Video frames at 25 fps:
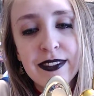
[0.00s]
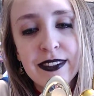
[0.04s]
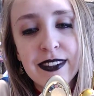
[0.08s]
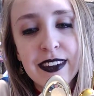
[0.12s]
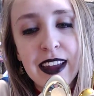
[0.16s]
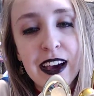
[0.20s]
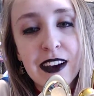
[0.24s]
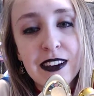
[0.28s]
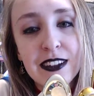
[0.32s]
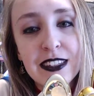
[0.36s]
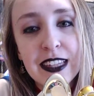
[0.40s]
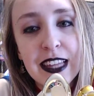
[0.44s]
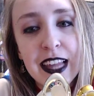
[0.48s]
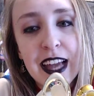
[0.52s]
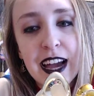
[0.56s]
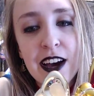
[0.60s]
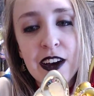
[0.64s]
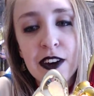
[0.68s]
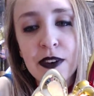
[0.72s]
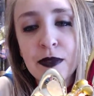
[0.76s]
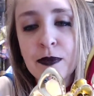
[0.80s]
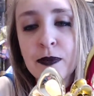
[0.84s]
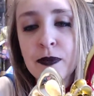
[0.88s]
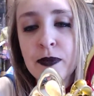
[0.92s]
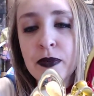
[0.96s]
Now it's
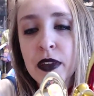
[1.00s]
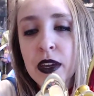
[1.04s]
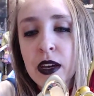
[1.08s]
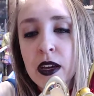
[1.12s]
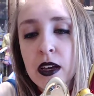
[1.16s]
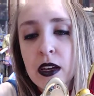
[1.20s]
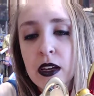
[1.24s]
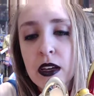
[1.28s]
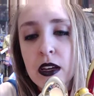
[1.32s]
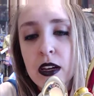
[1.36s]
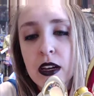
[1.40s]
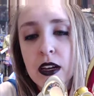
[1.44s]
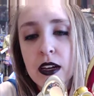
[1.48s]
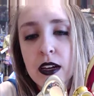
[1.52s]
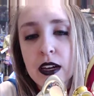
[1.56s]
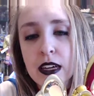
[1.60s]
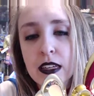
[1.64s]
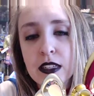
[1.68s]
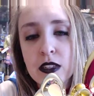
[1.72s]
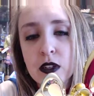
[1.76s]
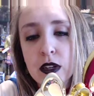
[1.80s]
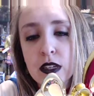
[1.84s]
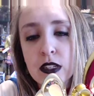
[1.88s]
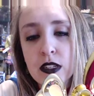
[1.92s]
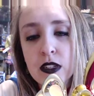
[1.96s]
loud. Okay,
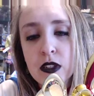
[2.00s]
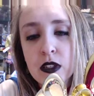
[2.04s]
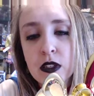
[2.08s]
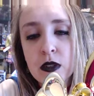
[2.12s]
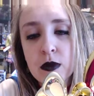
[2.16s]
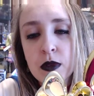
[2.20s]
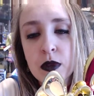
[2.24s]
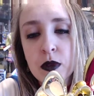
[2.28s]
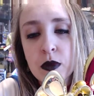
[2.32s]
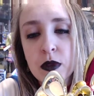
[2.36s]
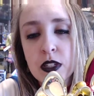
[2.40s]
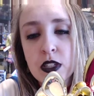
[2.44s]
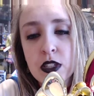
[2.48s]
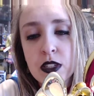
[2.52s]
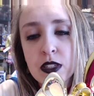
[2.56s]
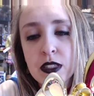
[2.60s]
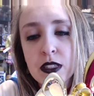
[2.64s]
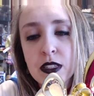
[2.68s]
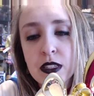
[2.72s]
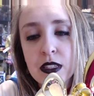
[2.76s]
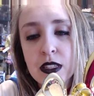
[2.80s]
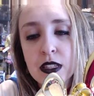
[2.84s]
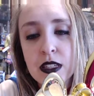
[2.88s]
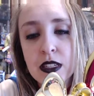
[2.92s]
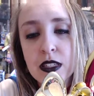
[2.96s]
so I assume that we just
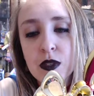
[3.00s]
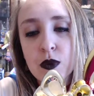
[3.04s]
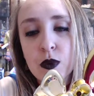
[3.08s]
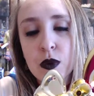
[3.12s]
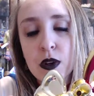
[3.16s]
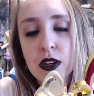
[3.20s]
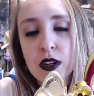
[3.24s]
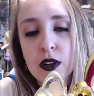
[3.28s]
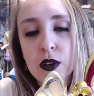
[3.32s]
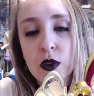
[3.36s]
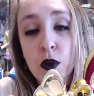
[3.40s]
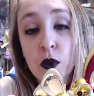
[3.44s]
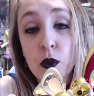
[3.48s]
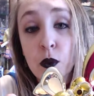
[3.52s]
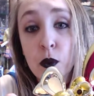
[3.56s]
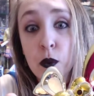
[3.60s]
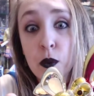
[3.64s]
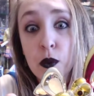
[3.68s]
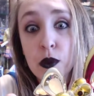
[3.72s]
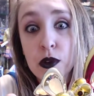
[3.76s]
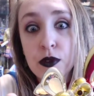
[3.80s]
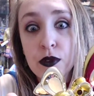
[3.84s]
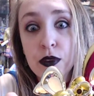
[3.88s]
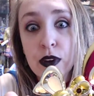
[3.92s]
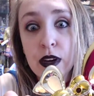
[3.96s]
did this one.
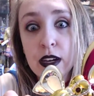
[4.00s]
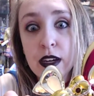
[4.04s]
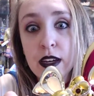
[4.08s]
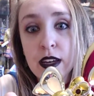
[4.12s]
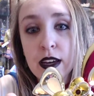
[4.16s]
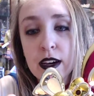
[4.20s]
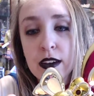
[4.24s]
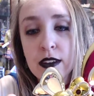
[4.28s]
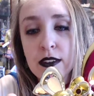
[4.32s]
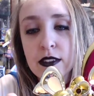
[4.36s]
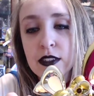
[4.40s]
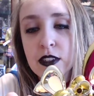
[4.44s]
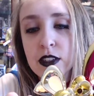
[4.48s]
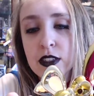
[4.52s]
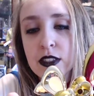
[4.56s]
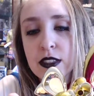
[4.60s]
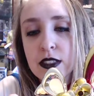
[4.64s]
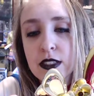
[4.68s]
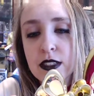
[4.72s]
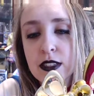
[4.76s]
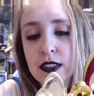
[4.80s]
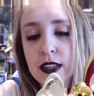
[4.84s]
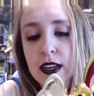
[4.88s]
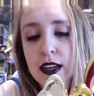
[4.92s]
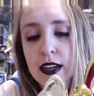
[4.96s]
We'll find out in just
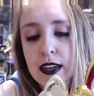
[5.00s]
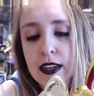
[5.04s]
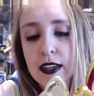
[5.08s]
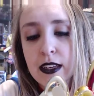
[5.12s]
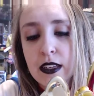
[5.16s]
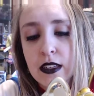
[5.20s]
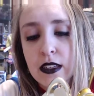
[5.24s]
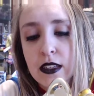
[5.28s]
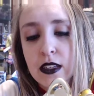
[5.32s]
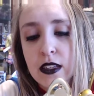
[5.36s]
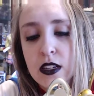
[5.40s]
a second.